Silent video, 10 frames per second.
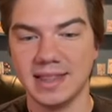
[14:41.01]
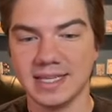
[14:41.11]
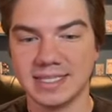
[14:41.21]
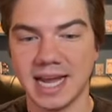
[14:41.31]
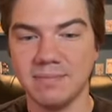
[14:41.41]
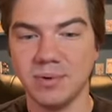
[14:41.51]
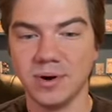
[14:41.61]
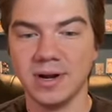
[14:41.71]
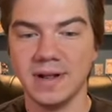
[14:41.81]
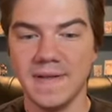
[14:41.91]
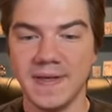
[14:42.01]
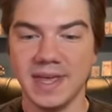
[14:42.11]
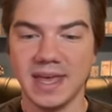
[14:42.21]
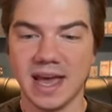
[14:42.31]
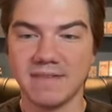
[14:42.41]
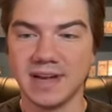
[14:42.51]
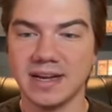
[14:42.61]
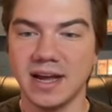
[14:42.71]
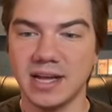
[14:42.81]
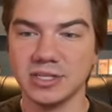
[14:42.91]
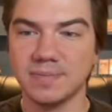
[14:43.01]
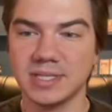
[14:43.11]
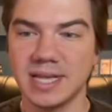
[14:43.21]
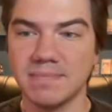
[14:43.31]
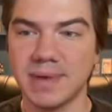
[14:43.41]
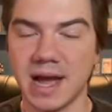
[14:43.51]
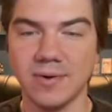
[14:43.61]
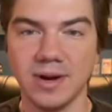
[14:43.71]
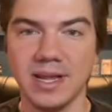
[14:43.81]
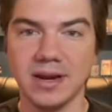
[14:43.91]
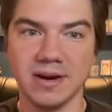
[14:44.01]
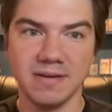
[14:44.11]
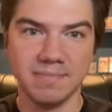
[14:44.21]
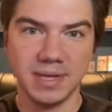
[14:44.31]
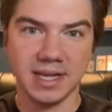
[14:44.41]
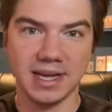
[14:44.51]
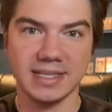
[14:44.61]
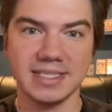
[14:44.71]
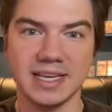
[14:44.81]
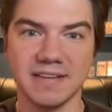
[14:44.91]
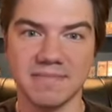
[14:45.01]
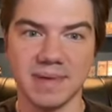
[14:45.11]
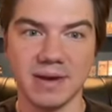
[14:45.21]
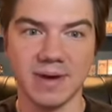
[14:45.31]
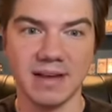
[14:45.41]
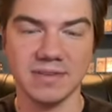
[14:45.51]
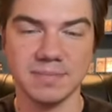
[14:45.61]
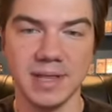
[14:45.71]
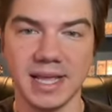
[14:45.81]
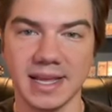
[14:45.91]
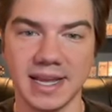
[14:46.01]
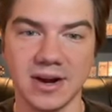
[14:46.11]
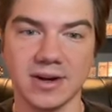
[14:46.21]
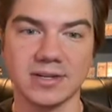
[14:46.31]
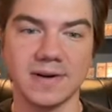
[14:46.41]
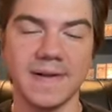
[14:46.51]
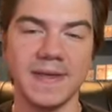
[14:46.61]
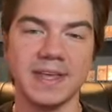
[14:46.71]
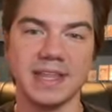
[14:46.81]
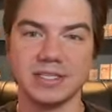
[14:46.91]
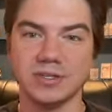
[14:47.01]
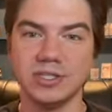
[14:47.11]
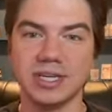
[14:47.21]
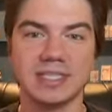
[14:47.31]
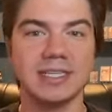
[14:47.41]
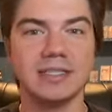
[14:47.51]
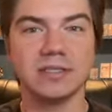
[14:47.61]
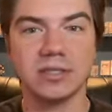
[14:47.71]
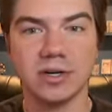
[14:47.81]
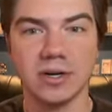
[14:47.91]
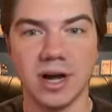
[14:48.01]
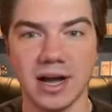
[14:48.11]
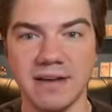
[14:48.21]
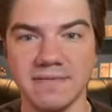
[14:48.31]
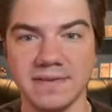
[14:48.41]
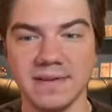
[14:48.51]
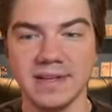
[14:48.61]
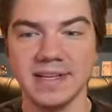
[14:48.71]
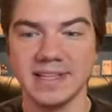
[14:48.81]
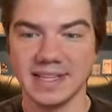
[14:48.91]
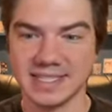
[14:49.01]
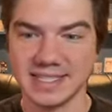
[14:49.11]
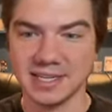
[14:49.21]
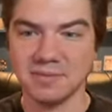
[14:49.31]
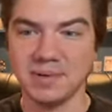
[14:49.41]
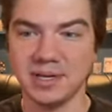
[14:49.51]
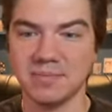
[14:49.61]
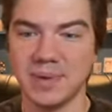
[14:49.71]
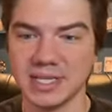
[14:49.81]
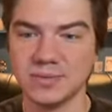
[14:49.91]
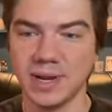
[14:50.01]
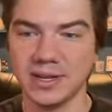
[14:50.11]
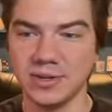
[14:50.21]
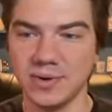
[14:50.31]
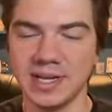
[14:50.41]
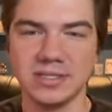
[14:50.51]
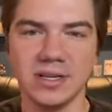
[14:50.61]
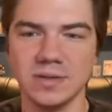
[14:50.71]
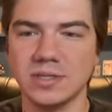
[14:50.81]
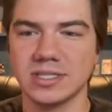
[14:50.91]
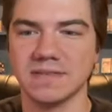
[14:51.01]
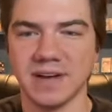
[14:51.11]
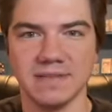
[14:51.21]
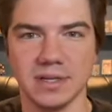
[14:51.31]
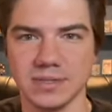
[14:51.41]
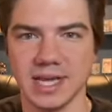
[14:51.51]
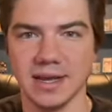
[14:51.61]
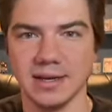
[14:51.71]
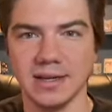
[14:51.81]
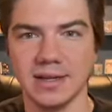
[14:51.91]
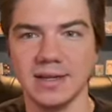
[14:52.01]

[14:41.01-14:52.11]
The sideboard, I've got 100% power here because if my rival's playing a character that you just need to turn off, this is going to be your best way to do it. It's also just a 5 low 10.